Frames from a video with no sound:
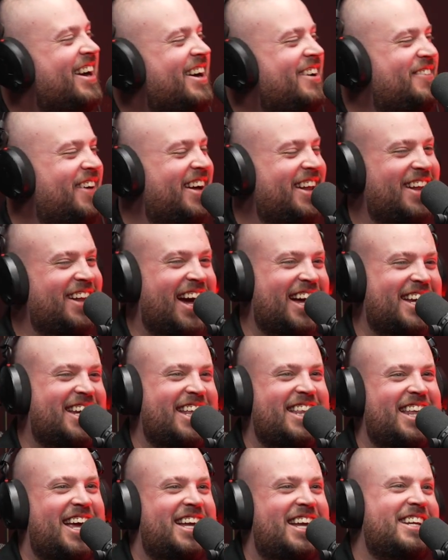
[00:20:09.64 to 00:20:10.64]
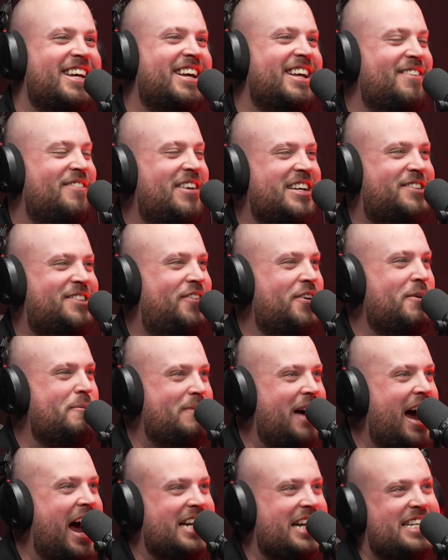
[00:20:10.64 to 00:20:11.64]
But like that, it must feel
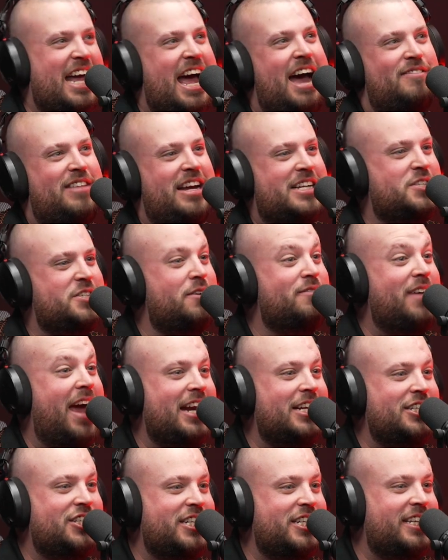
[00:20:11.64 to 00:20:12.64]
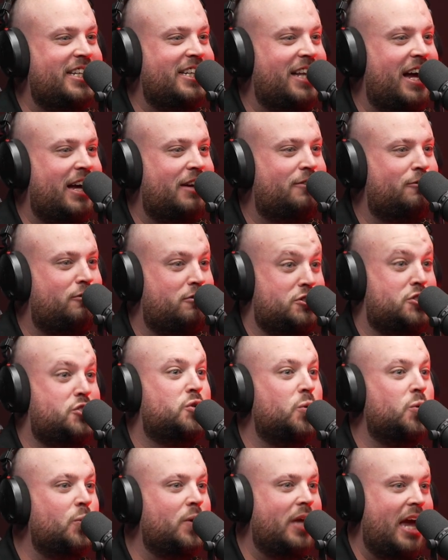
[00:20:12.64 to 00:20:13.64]
mad to have that sort of energy, like for a
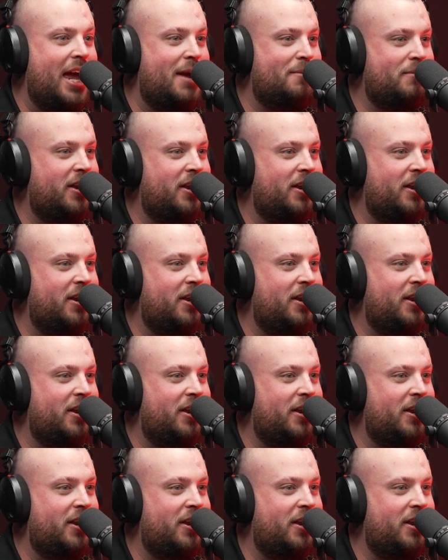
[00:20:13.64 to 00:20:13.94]
school game.